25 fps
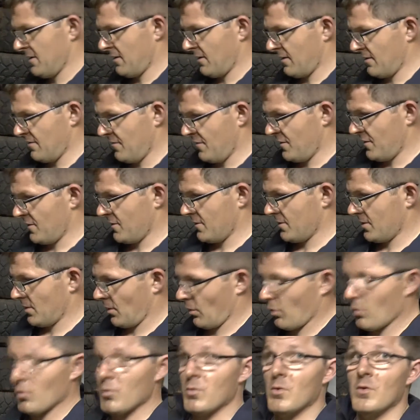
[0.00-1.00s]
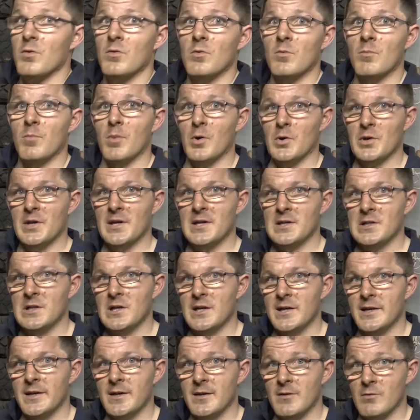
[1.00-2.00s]
I find throttle body
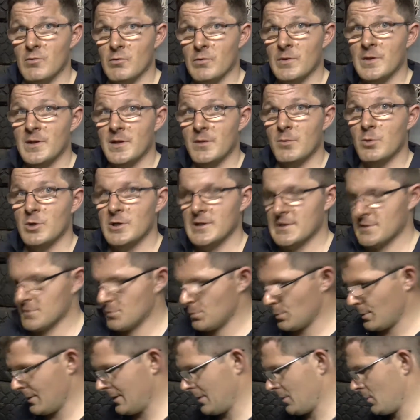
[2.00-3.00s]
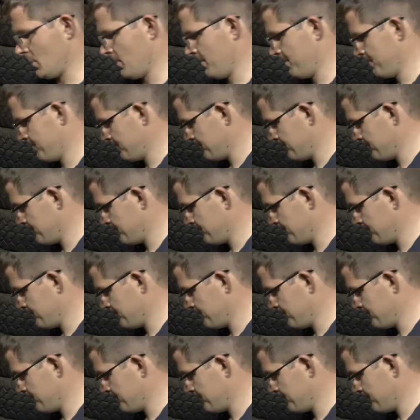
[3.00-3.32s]
cleaner really works well.